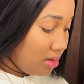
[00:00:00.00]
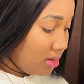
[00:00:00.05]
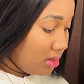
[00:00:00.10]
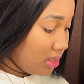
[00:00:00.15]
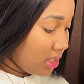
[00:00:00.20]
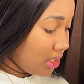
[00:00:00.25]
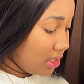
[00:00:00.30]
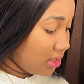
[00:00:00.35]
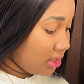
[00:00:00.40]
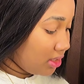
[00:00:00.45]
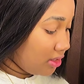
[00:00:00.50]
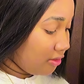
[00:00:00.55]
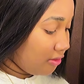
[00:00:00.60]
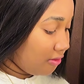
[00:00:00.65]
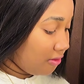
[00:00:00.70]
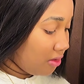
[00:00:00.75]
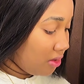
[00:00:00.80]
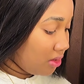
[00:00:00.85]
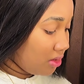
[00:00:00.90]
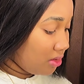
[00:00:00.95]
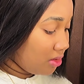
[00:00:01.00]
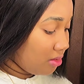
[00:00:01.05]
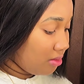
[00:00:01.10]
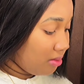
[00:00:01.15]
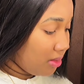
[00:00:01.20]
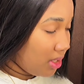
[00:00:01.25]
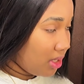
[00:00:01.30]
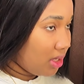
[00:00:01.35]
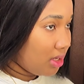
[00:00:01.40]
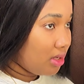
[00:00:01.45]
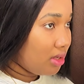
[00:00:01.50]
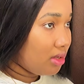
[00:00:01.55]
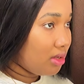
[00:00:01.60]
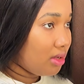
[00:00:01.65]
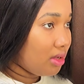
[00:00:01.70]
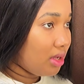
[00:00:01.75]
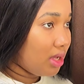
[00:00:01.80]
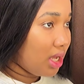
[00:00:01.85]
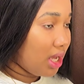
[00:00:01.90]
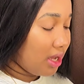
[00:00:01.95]
that is the fourth number
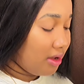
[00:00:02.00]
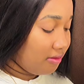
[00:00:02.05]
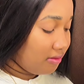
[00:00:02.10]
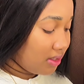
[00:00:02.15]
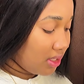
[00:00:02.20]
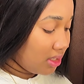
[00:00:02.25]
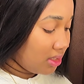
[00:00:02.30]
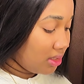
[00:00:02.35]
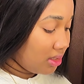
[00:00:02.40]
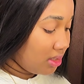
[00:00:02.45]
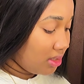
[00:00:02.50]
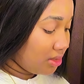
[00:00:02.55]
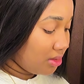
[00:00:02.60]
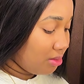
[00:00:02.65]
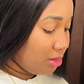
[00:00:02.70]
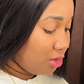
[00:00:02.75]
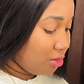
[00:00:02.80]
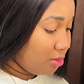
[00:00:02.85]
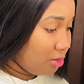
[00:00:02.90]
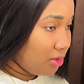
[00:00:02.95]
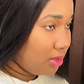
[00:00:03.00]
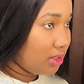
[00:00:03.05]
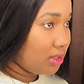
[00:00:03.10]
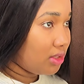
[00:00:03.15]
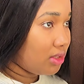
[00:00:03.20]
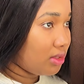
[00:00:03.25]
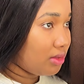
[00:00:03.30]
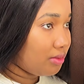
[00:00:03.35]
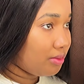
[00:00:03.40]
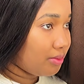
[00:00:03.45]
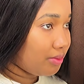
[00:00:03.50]
after the decimal point.